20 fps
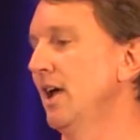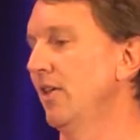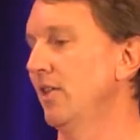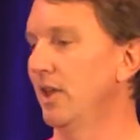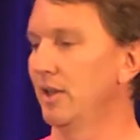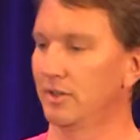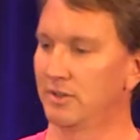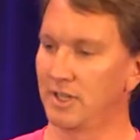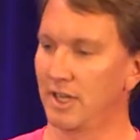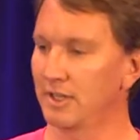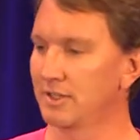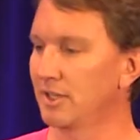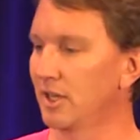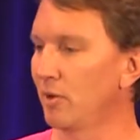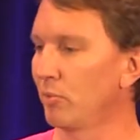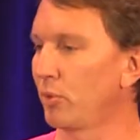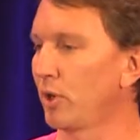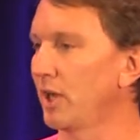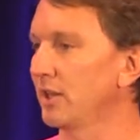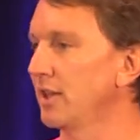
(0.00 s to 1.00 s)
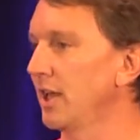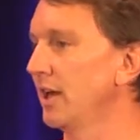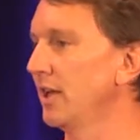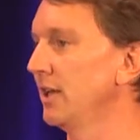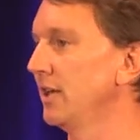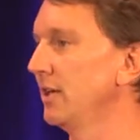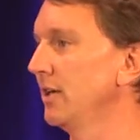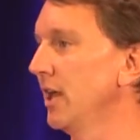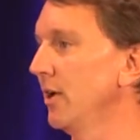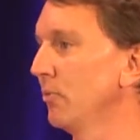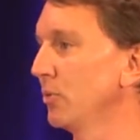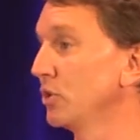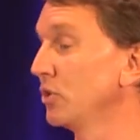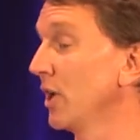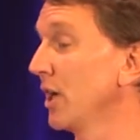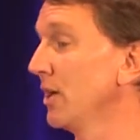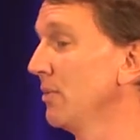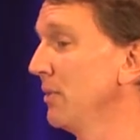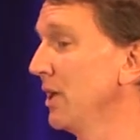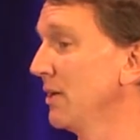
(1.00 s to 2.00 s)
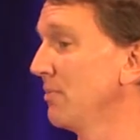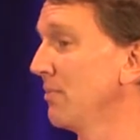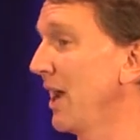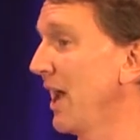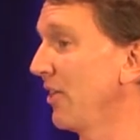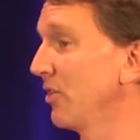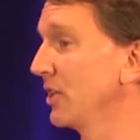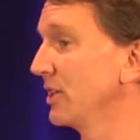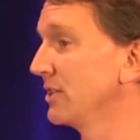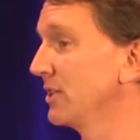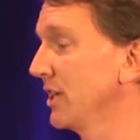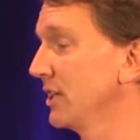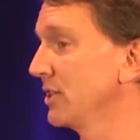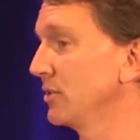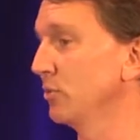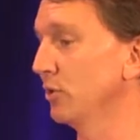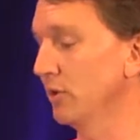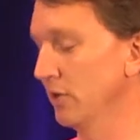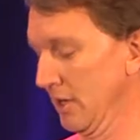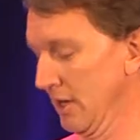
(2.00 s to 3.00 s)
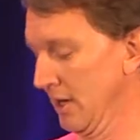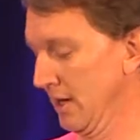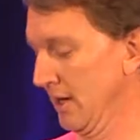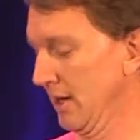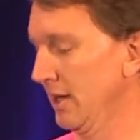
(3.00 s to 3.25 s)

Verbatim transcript: And then Text Help brought that in, and we're trying to make math accessible.